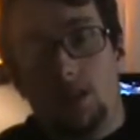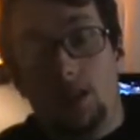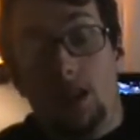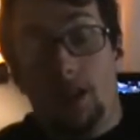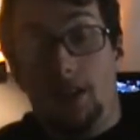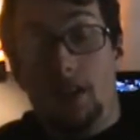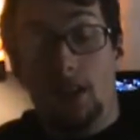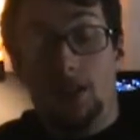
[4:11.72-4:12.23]

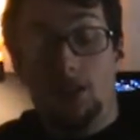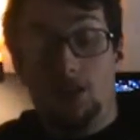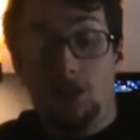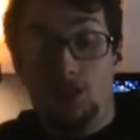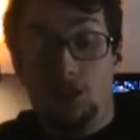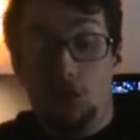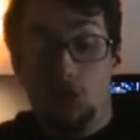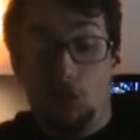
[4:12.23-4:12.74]
and
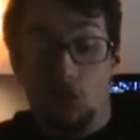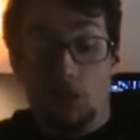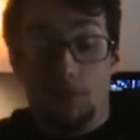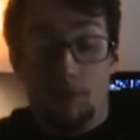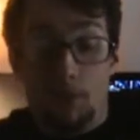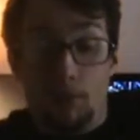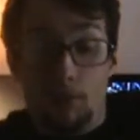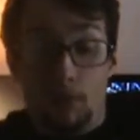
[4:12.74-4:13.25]
dangers you would
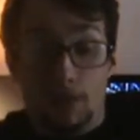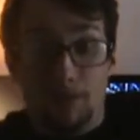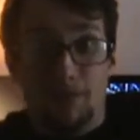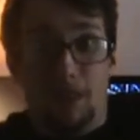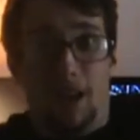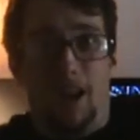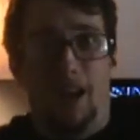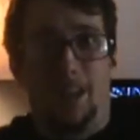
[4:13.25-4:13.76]
have been
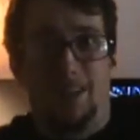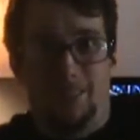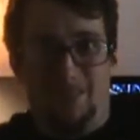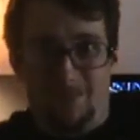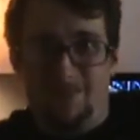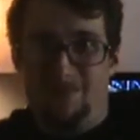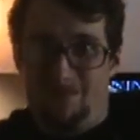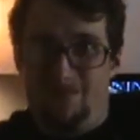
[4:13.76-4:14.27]
briefed on
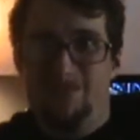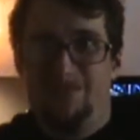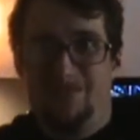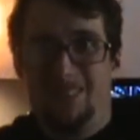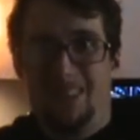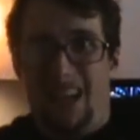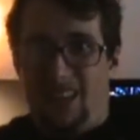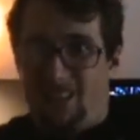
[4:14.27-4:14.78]

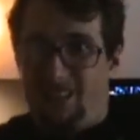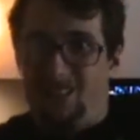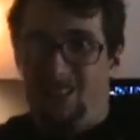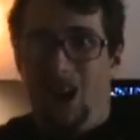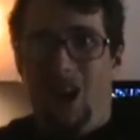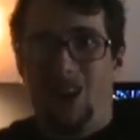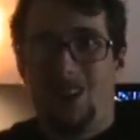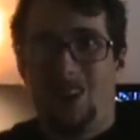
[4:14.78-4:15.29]
at the
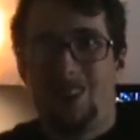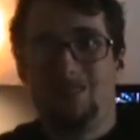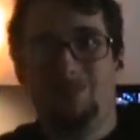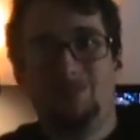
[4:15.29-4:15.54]
start.